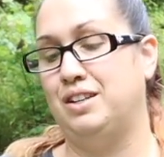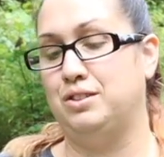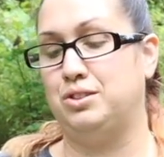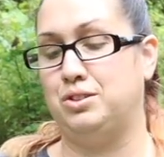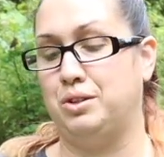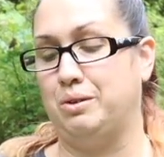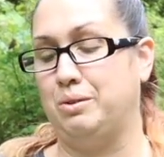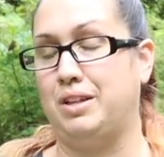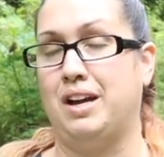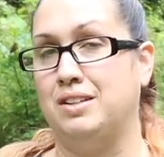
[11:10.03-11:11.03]
So
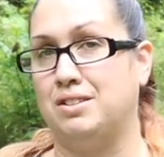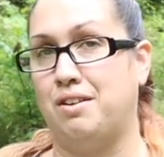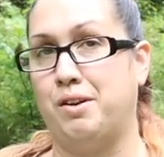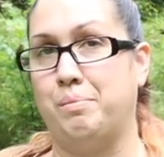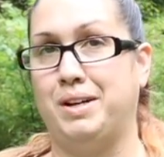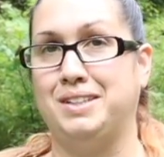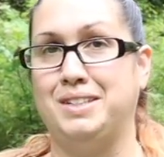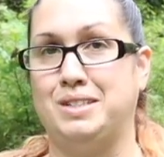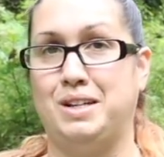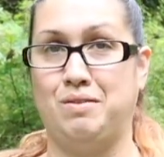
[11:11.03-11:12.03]
that is on my
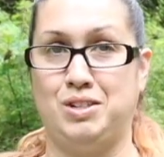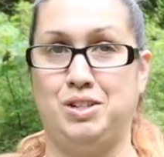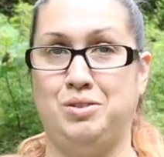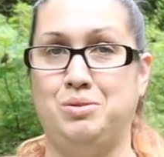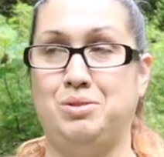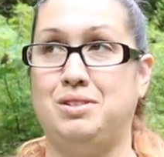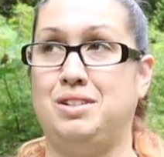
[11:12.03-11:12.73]
list of to-dos,